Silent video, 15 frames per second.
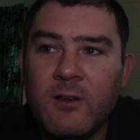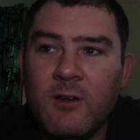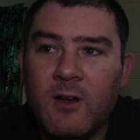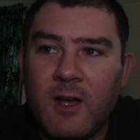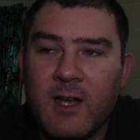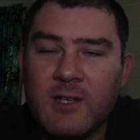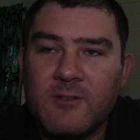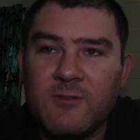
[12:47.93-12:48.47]

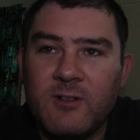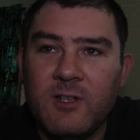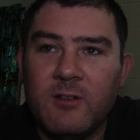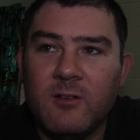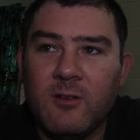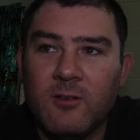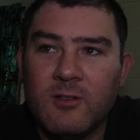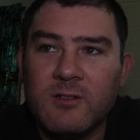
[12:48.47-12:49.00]
I actually
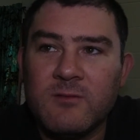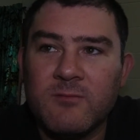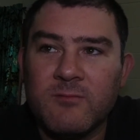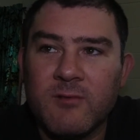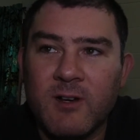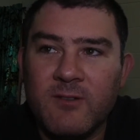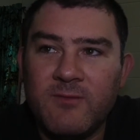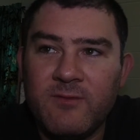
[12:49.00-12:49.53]
lost
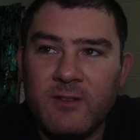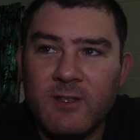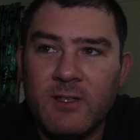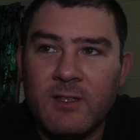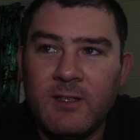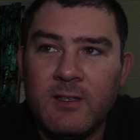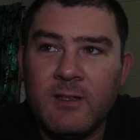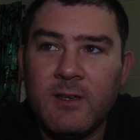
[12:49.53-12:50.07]

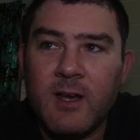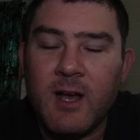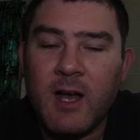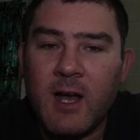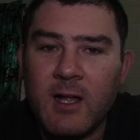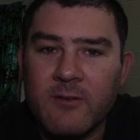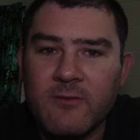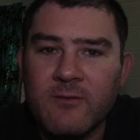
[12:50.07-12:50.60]
roughly
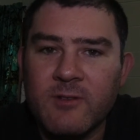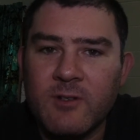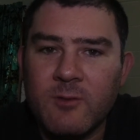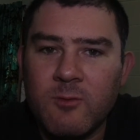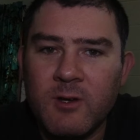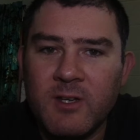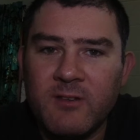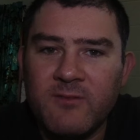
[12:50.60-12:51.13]

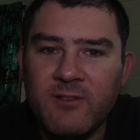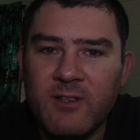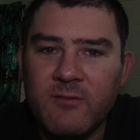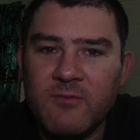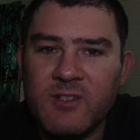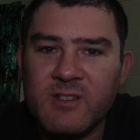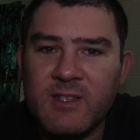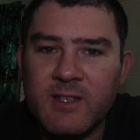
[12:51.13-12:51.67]
120 feet
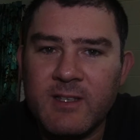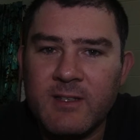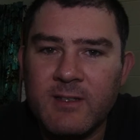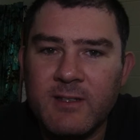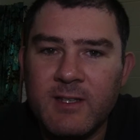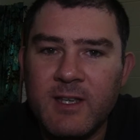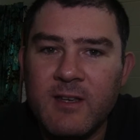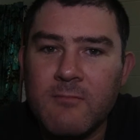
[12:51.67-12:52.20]
per
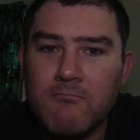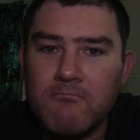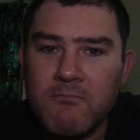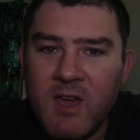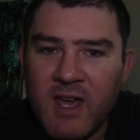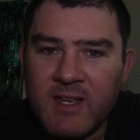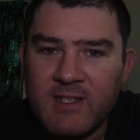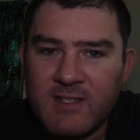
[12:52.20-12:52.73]
second in
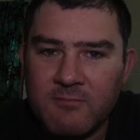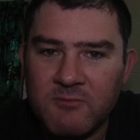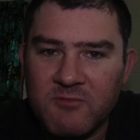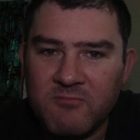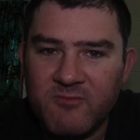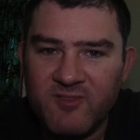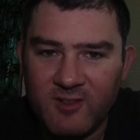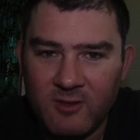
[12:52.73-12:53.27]

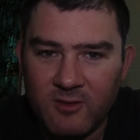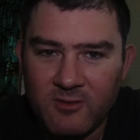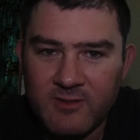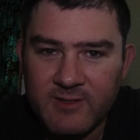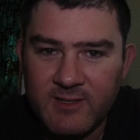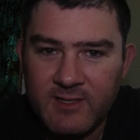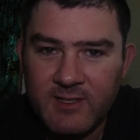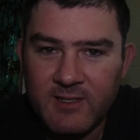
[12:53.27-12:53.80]
maximum
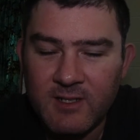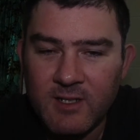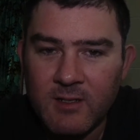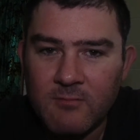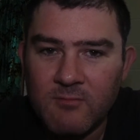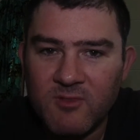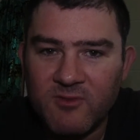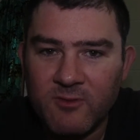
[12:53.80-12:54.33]
velocity
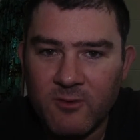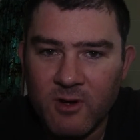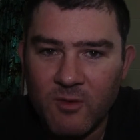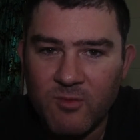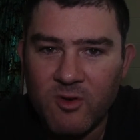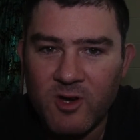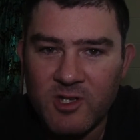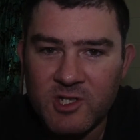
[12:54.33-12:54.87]
before I
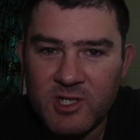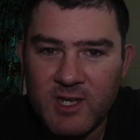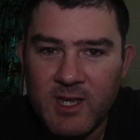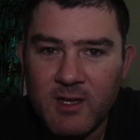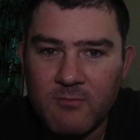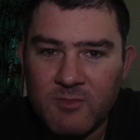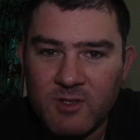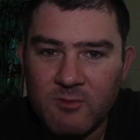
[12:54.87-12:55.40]
pressured
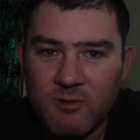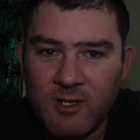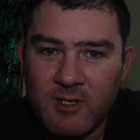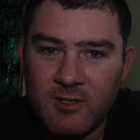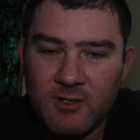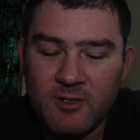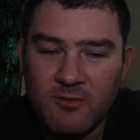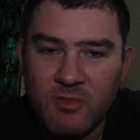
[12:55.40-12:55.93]
out between
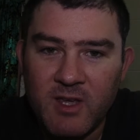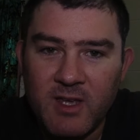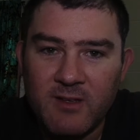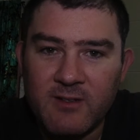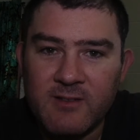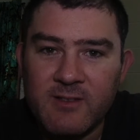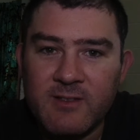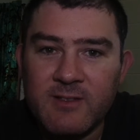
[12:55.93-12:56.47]
the two
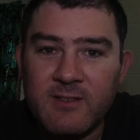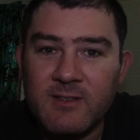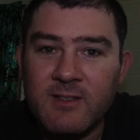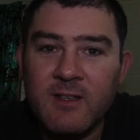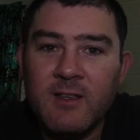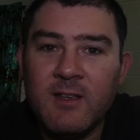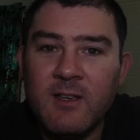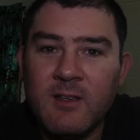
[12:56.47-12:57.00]
powders.
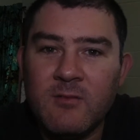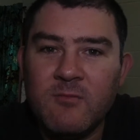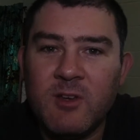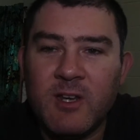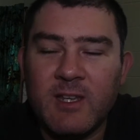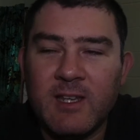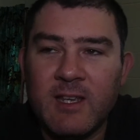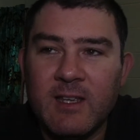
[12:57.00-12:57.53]

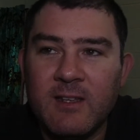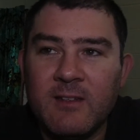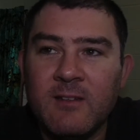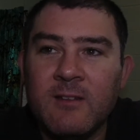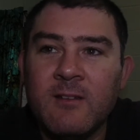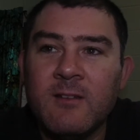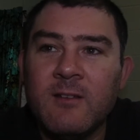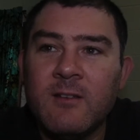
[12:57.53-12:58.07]
But
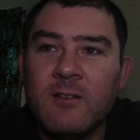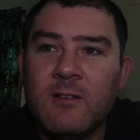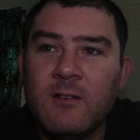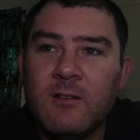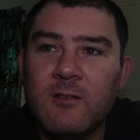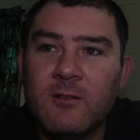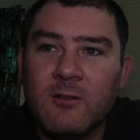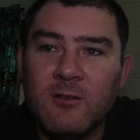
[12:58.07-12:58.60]
again,
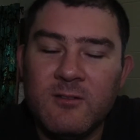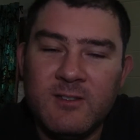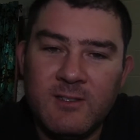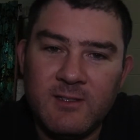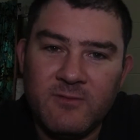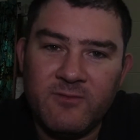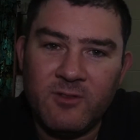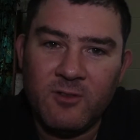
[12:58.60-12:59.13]

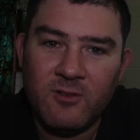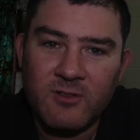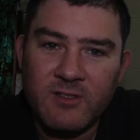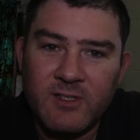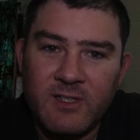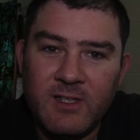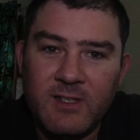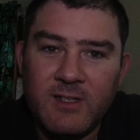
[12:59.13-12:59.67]
losing the
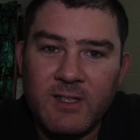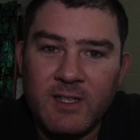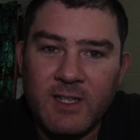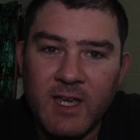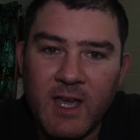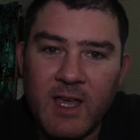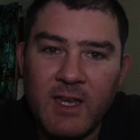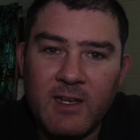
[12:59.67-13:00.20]
velocity to
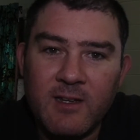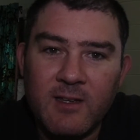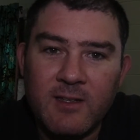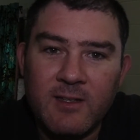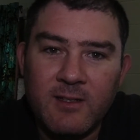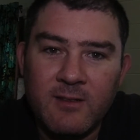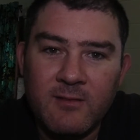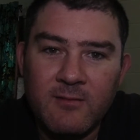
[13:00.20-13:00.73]
gain
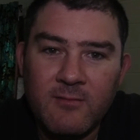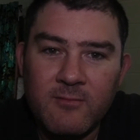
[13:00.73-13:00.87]
a